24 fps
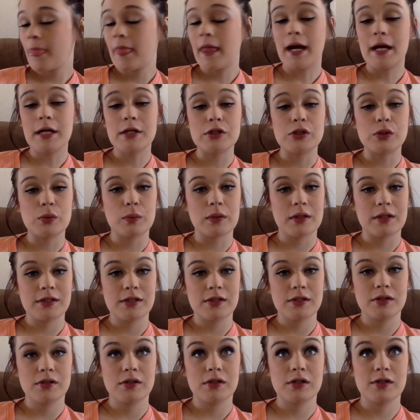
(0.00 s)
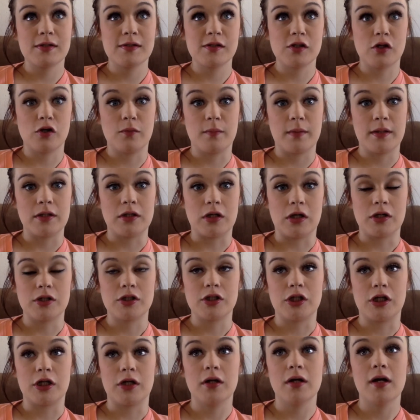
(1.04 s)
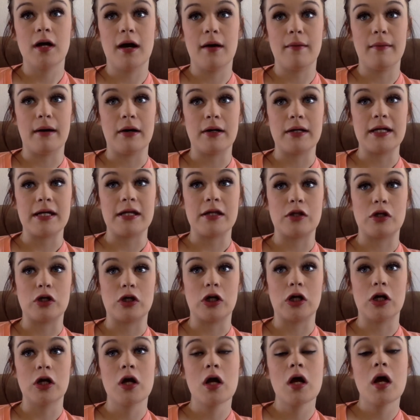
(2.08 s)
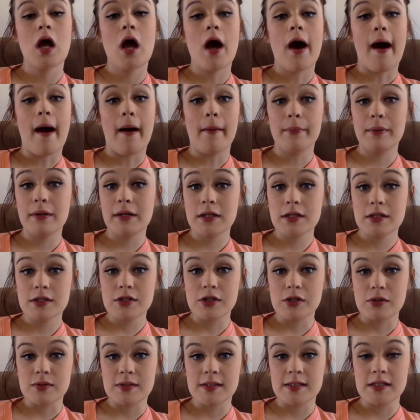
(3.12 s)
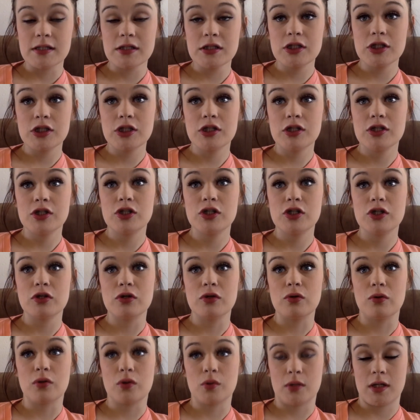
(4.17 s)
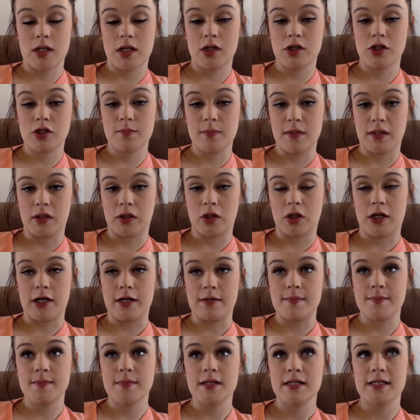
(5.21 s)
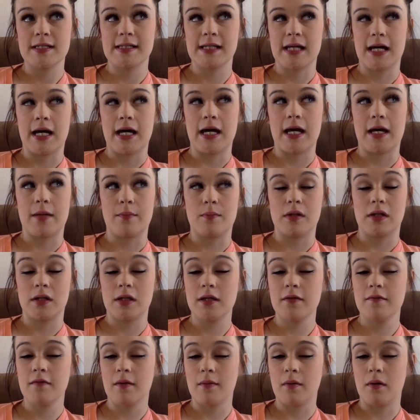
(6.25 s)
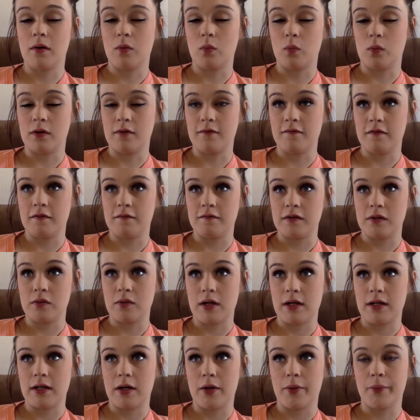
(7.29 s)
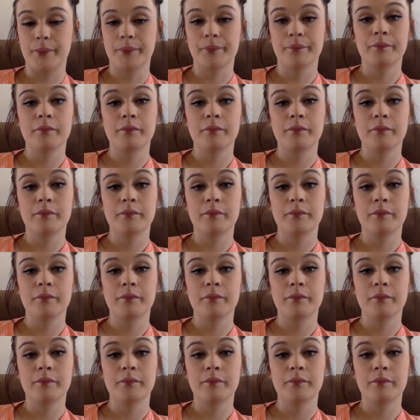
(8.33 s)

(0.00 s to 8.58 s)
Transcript: I do want to consult my doctor about either upping the dosage to 300 milligrams, because I believe I'm on 150 right now,